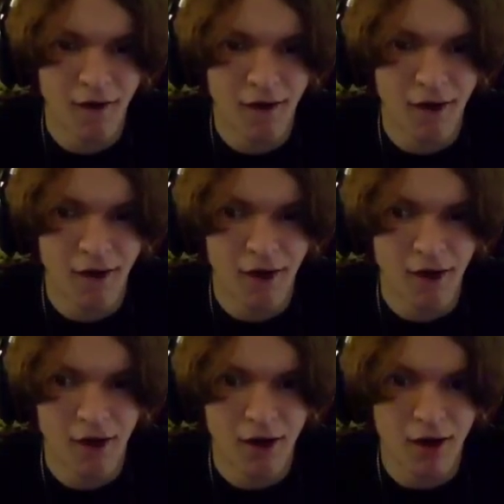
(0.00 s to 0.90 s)

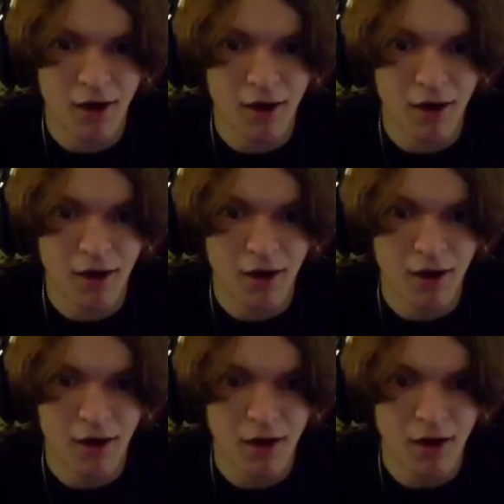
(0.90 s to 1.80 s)

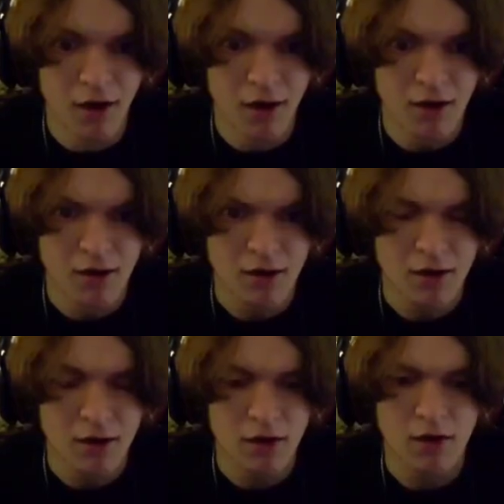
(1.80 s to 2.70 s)

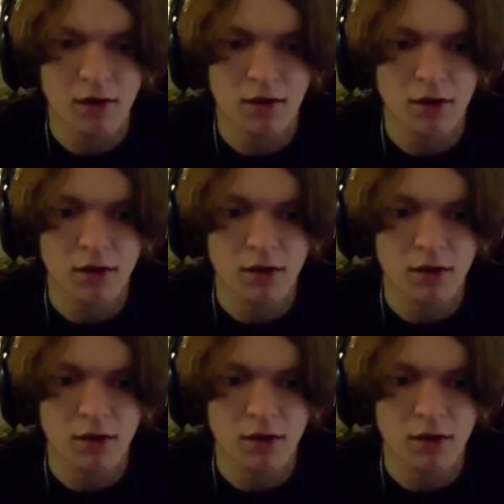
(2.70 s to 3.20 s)
No one is speaking in this clip.